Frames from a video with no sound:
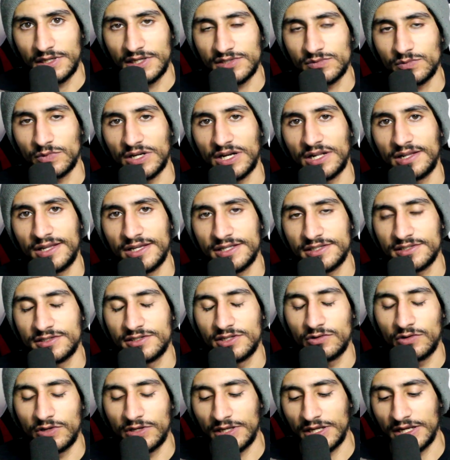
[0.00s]
is what I like to
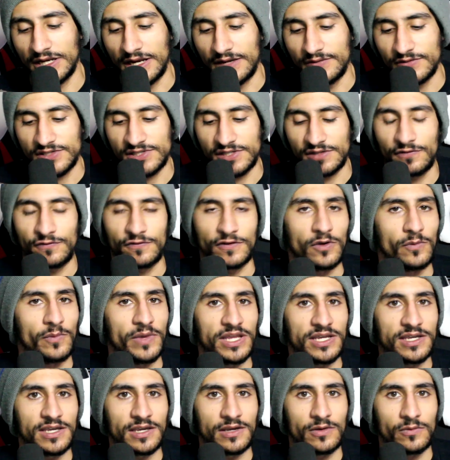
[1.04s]
do. And obviously
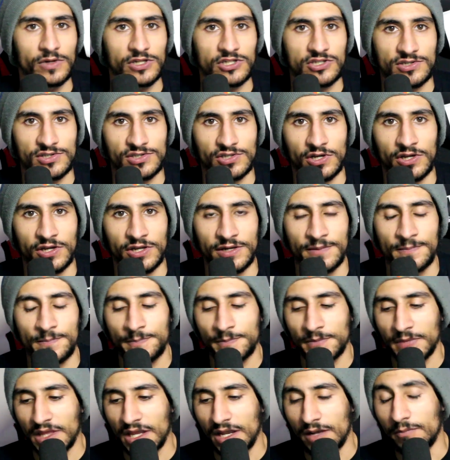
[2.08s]
filmmaking, which is on
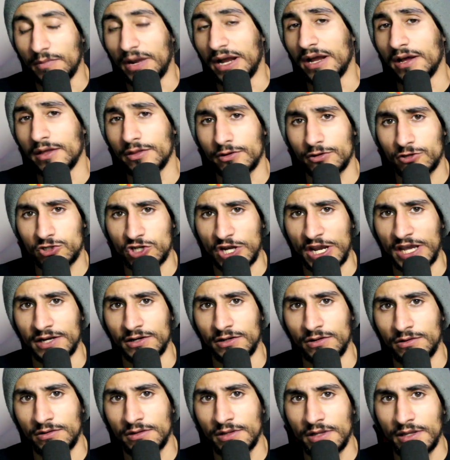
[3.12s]
my other
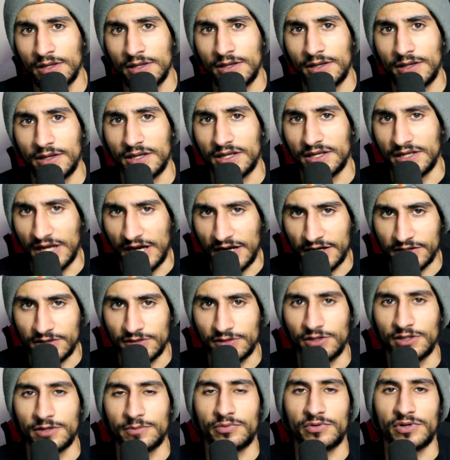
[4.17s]
channel,
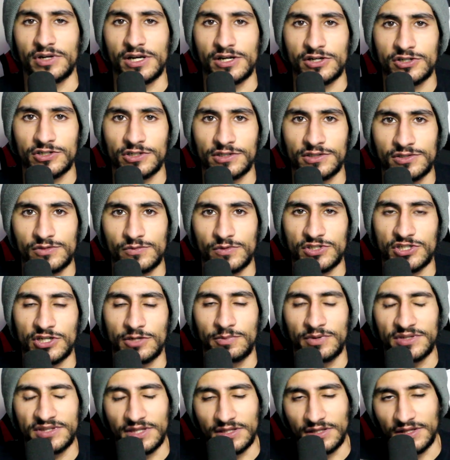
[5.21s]
Inocula Productions, which
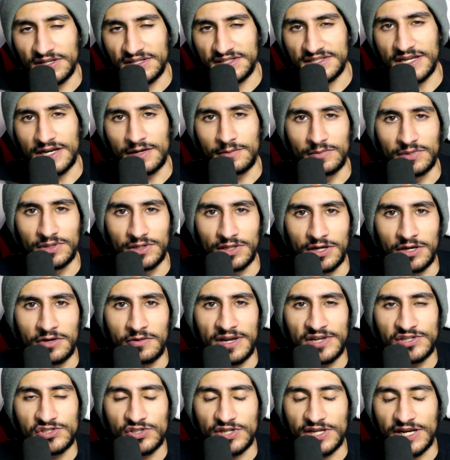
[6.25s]
I'll put the link down
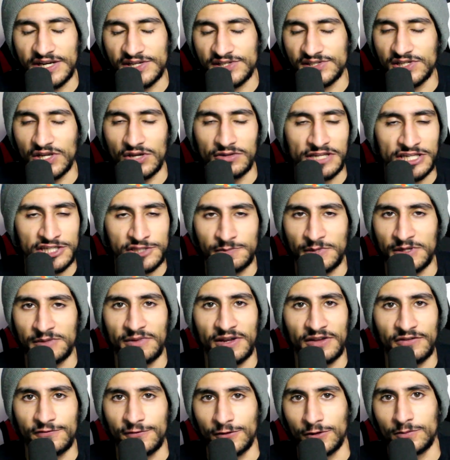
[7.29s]
below. As you guys know, that's been
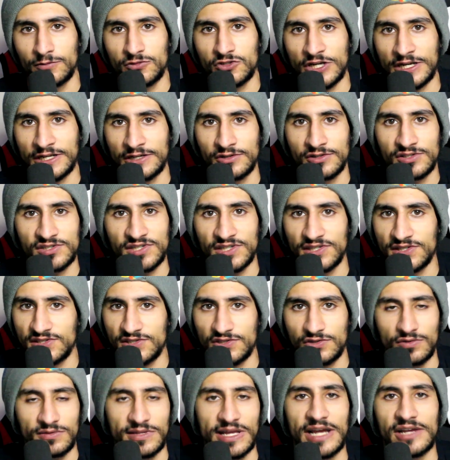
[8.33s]
my film channel
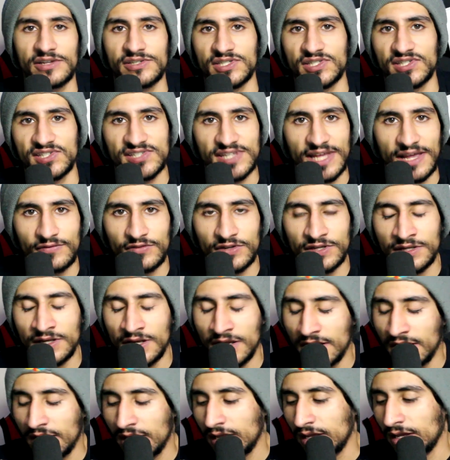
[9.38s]
since
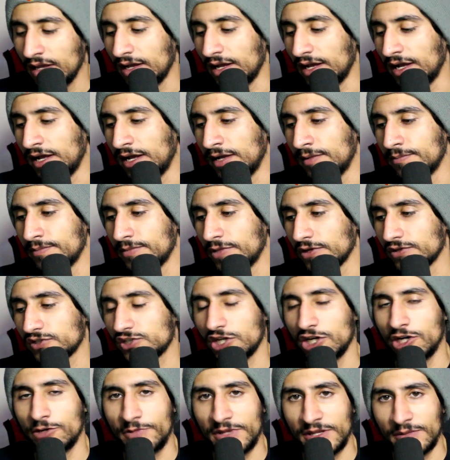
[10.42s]
2007. There's
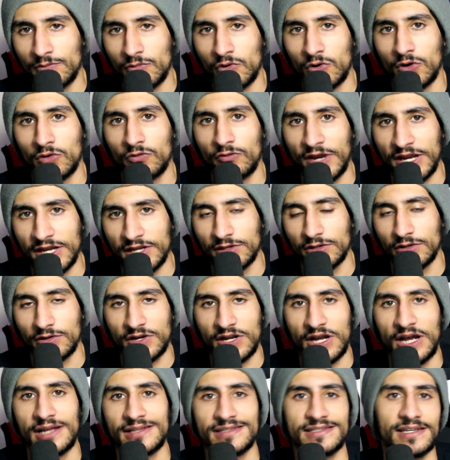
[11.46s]
going to be more
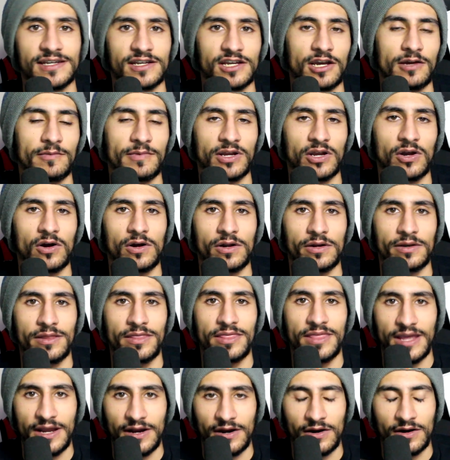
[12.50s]
regular content coming
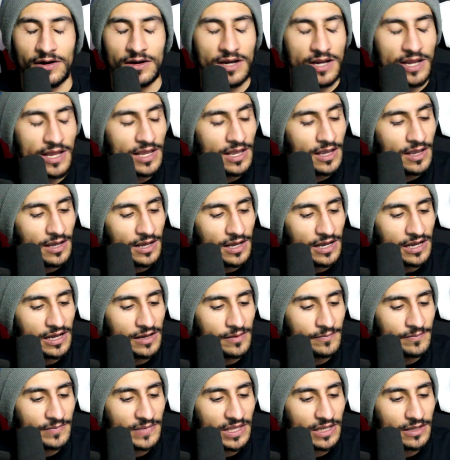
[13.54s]
on there.
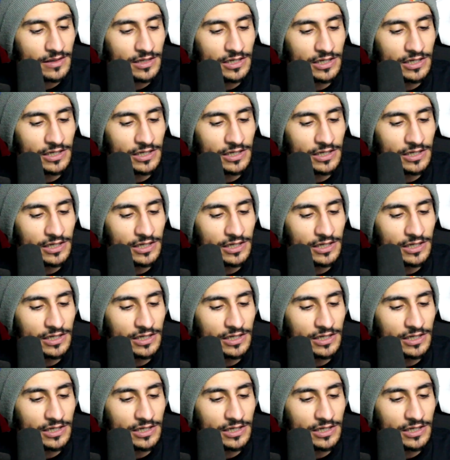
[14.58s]
I'm